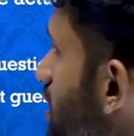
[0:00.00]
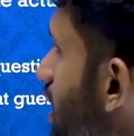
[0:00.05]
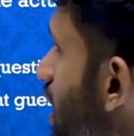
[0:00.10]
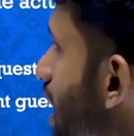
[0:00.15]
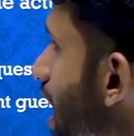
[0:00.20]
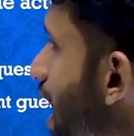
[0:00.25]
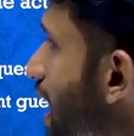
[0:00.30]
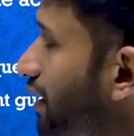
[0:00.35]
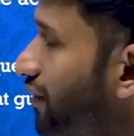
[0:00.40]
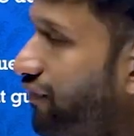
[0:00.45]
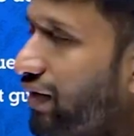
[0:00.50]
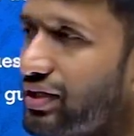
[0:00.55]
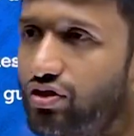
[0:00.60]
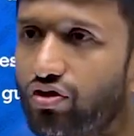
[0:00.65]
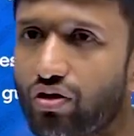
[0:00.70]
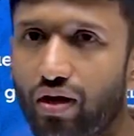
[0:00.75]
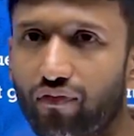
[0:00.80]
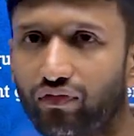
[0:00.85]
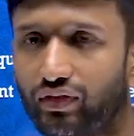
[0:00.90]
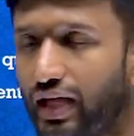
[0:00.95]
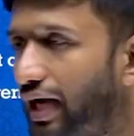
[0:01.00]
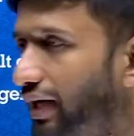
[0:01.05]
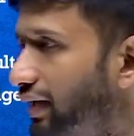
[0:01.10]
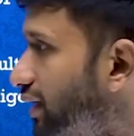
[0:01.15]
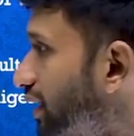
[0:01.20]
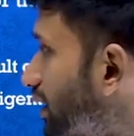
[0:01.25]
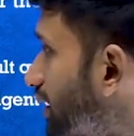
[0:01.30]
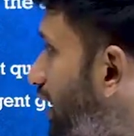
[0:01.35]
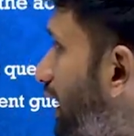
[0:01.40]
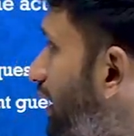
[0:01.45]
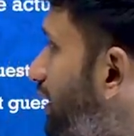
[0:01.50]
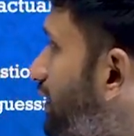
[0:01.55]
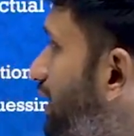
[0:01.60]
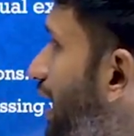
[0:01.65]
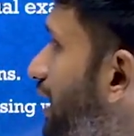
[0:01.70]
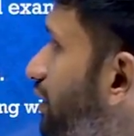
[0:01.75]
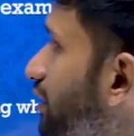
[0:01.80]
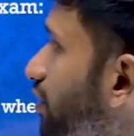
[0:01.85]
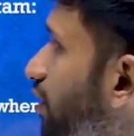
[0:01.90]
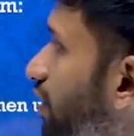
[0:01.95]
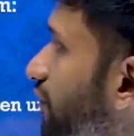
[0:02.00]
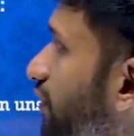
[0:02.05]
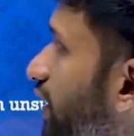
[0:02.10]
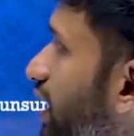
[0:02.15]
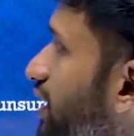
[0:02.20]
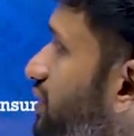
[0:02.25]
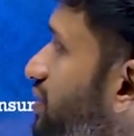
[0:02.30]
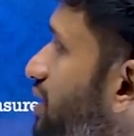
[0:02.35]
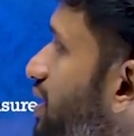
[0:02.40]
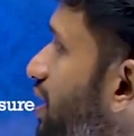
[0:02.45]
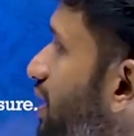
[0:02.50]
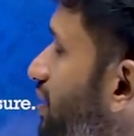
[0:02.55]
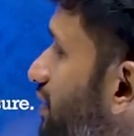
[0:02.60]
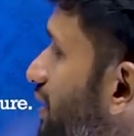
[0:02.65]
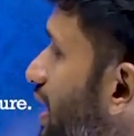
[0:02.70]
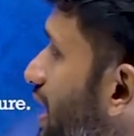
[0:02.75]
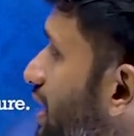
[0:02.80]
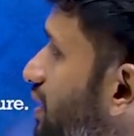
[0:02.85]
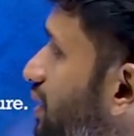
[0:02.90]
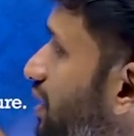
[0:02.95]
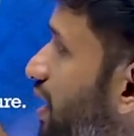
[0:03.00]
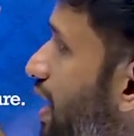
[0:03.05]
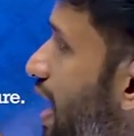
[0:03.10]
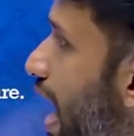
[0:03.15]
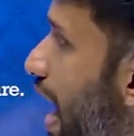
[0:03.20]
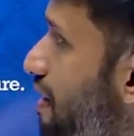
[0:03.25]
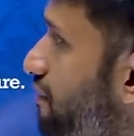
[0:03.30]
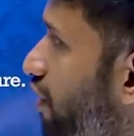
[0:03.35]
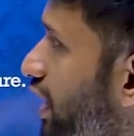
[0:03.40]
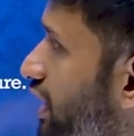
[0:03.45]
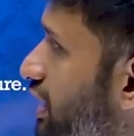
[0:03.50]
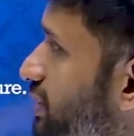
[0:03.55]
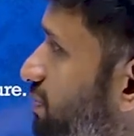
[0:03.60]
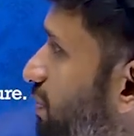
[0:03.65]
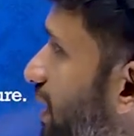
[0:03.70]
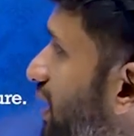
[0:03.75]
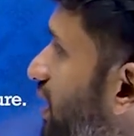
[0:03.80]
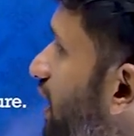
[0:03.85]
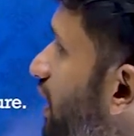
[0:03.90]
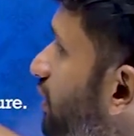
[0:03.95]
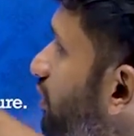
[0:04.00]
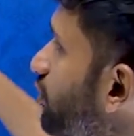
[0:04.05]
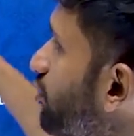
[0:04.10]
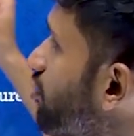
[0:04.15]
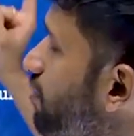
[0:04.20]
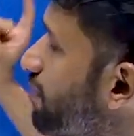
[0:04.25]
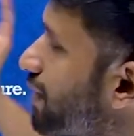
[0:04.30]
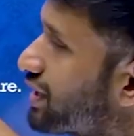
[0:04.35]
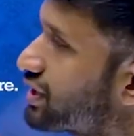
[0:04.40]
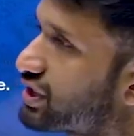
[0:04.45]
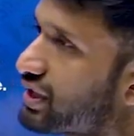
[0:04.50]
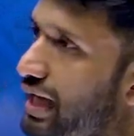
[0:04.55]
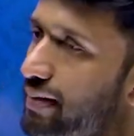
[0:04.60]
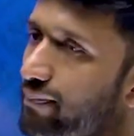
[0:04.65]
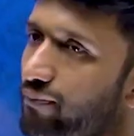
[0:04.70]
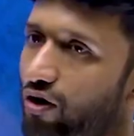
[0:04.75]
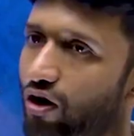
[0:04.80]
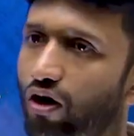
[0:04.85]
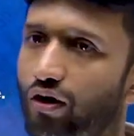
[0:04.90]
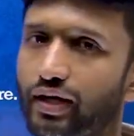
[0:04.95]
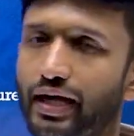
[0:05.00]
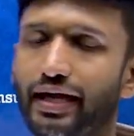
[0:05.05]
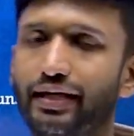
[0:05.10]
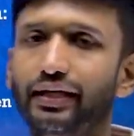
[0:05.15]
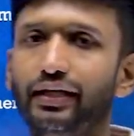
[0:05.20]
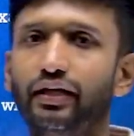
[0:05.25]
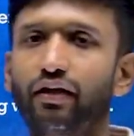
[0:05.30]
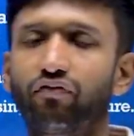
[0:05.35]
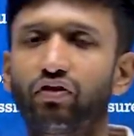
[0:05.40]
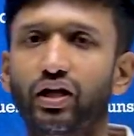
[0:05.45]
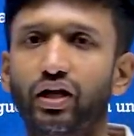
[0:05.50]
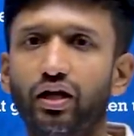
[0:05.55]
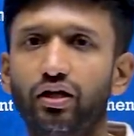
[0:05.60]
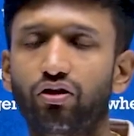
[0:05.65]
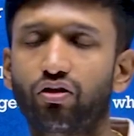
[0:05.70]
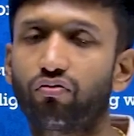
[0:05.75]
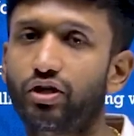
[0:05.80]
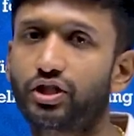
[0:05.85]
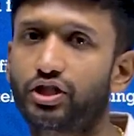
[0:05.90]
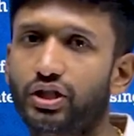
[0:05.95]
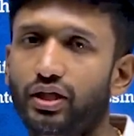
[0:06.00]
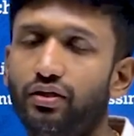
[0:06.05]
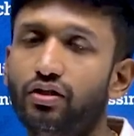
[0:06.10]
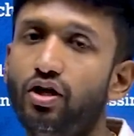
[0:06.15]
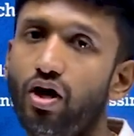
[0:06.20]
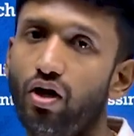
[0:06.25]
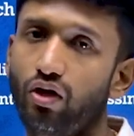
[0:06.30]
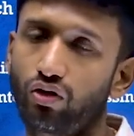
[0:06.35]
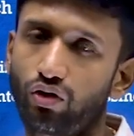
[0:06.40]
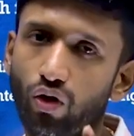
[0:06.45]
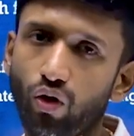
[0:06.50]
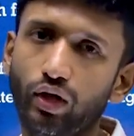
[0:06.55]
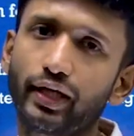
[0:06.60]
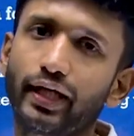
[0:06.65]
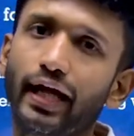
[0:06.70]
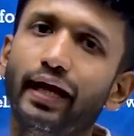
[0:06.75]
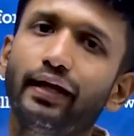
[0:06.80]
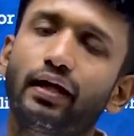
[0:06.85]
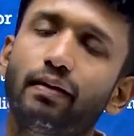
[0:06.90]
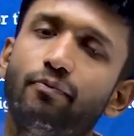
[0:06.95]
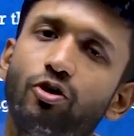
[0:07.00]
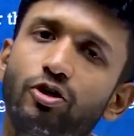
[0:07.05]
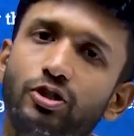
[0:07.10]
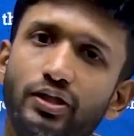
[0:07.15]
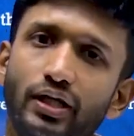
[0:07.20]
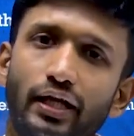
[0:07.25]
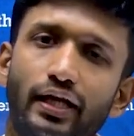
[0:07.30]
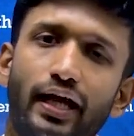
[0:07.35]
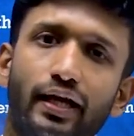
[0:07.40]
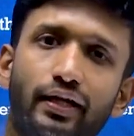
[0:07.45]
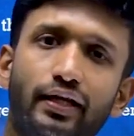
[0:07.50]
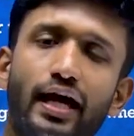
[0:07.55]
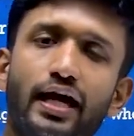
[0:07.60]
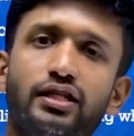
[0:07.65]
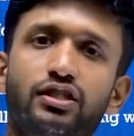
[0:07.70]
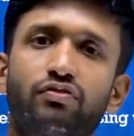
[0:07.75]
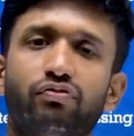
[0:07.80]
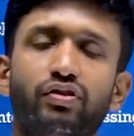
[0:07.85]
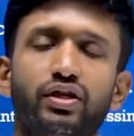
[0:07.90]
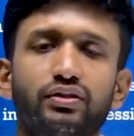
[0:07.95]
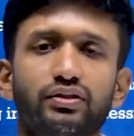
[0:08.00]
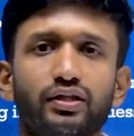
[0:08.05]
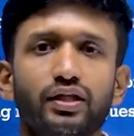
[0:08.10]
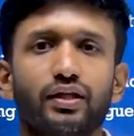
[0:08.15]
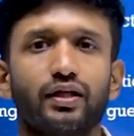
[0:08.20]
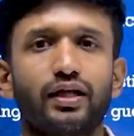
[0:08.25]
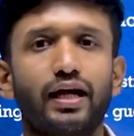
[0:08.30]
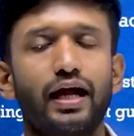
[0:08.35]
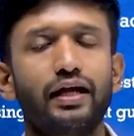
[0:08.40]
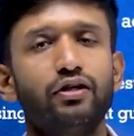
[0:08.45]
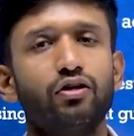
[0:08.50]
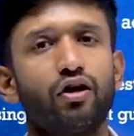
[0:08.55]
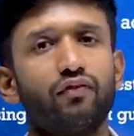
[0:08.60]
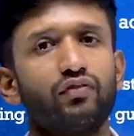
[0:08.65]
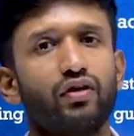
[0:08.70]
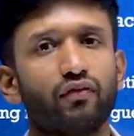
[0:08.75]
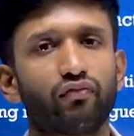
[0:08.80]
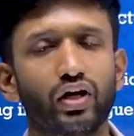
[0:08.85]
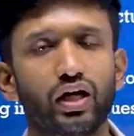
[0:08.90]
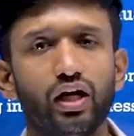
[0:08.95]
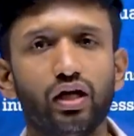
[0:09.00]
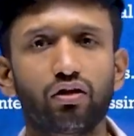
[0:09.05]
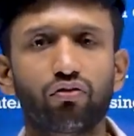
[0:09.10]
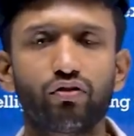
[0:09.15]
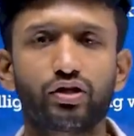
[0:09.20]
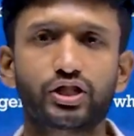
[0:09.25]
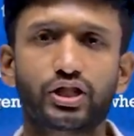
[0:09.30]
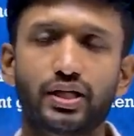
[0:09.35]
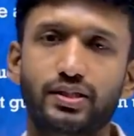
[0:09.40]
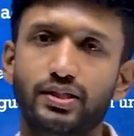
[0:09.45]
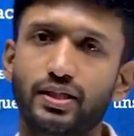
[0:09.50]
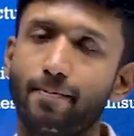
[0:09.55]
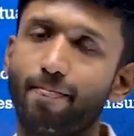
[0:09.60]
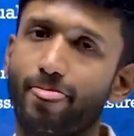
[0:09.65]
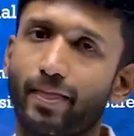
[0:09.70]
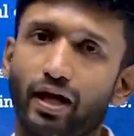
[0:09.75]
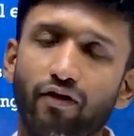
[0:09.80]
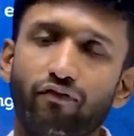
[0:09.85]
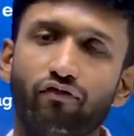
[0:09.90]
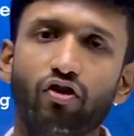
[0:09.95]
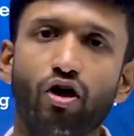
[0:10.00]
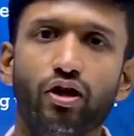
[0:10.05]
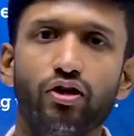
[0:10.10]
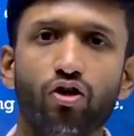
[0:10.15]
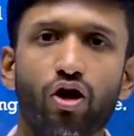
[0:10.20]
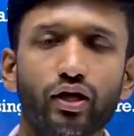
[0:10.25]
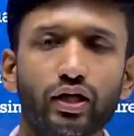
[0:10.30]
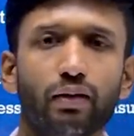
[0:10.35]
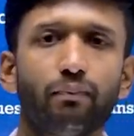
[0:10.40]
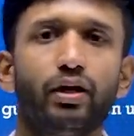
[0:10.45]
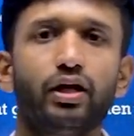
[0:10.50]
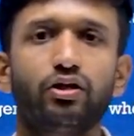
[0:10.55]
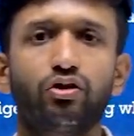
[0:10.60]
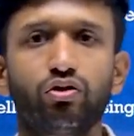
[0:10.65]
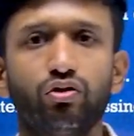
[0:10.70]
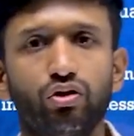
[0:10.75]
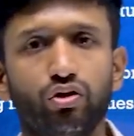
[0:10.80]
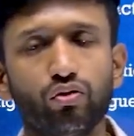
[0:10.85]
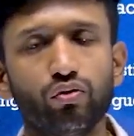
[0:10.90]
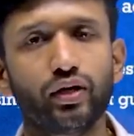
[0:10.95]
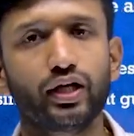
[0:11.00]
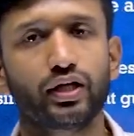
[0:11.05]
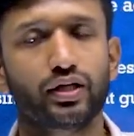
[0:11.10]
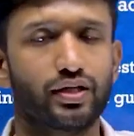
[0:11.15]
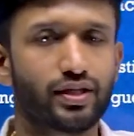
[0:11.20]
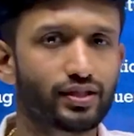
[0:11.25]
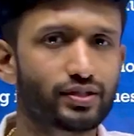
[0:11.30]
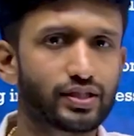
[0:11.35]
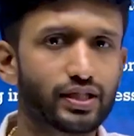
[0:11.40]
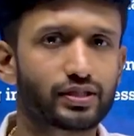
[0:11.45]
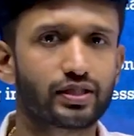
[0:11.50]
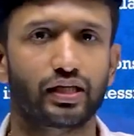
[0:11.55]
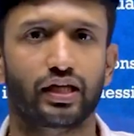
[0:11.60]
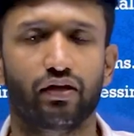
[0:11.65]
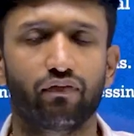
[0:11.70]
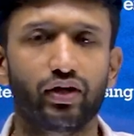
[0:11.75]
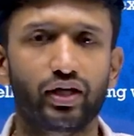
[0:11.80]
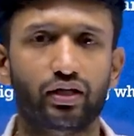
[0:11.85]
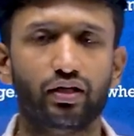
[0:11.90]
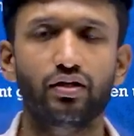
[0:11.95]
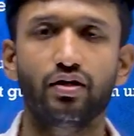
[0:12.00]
And once you have gained that confidence, then avoid spending too much time on any difficult question. Don't get emotionally attached with the kind of difficult questions. If you are not able to do it, just leave it.